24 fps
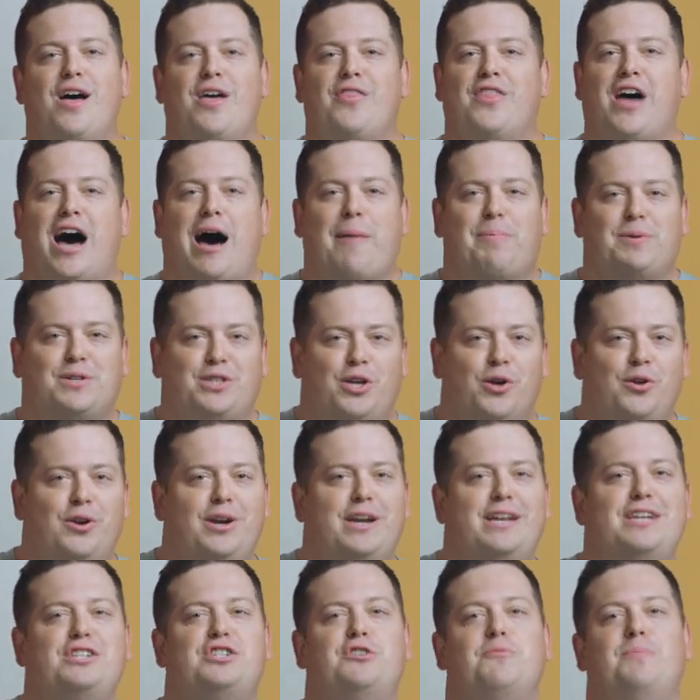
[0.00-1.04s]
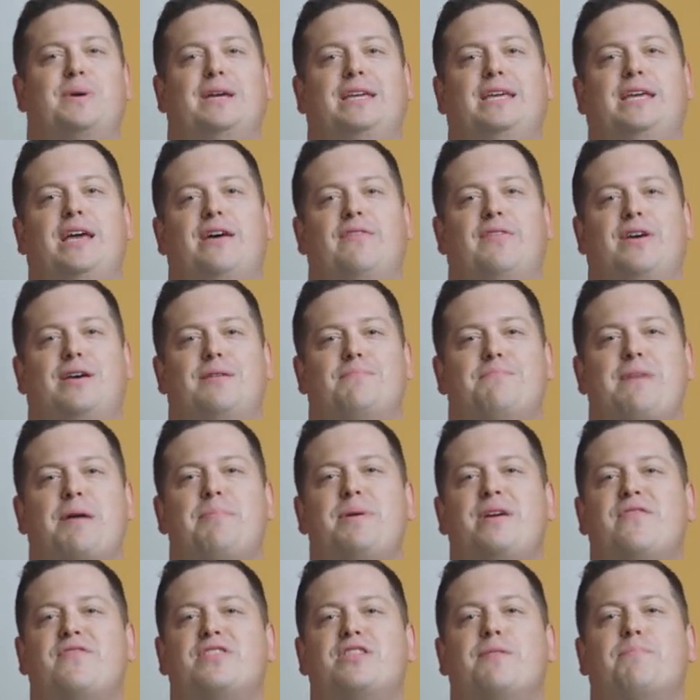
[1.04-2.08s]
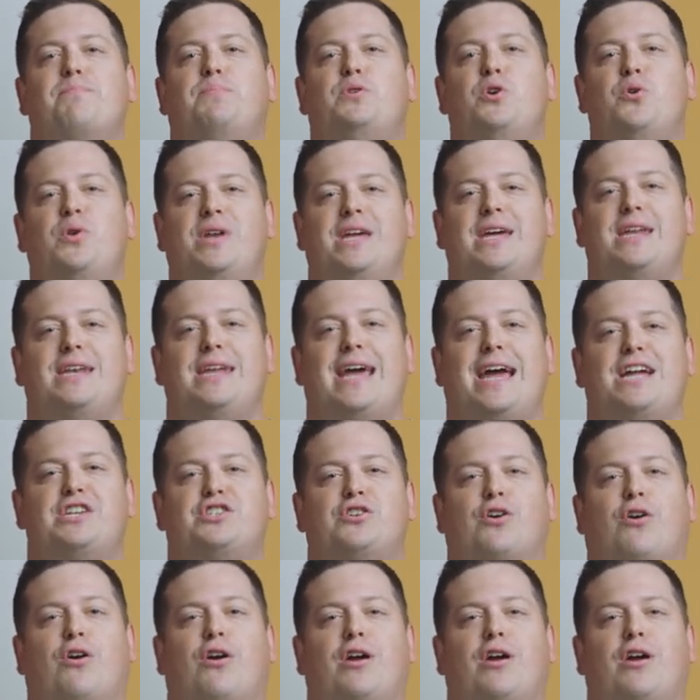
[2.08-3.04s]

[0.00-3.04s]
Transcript: the opportunities you've been given, maybe even the beauty in nature,